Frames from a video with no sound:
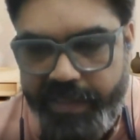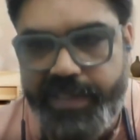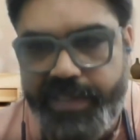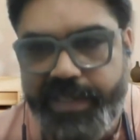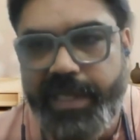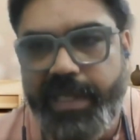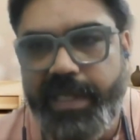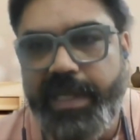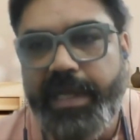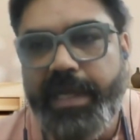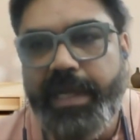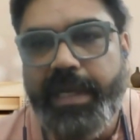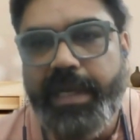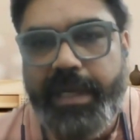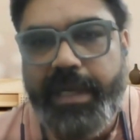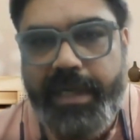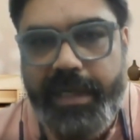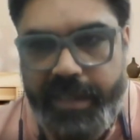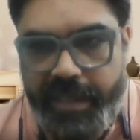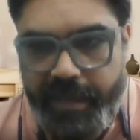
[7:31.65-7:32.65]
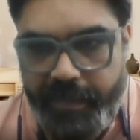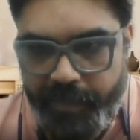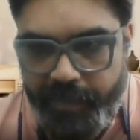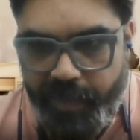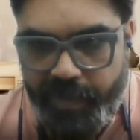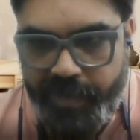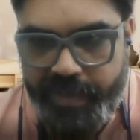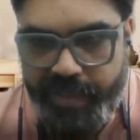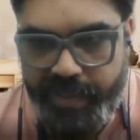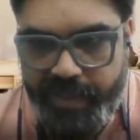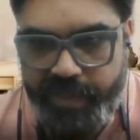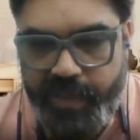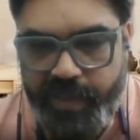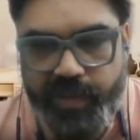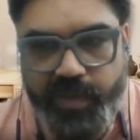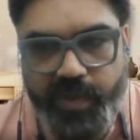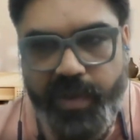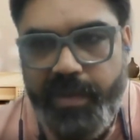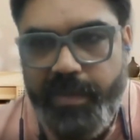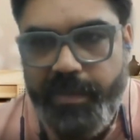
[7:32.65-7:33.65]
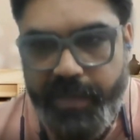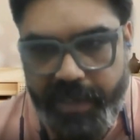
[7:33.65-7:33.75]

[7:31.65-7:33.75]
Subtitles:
Still, the process is on,